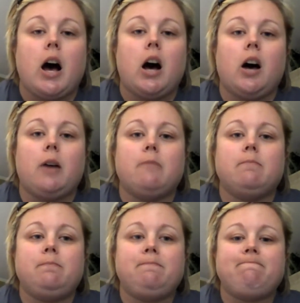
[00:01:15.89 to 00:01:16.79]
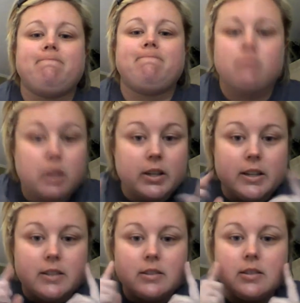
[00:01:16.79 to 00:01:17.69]

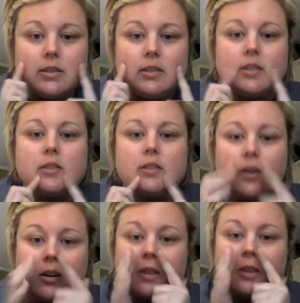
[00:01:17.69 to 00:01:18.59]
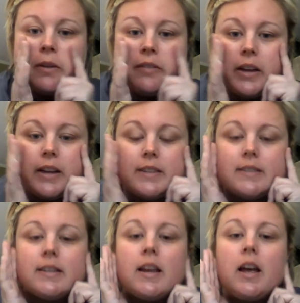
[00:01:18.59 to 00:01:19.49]
Please disregard my
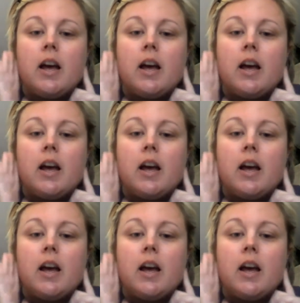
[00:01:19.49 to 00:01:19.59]
face.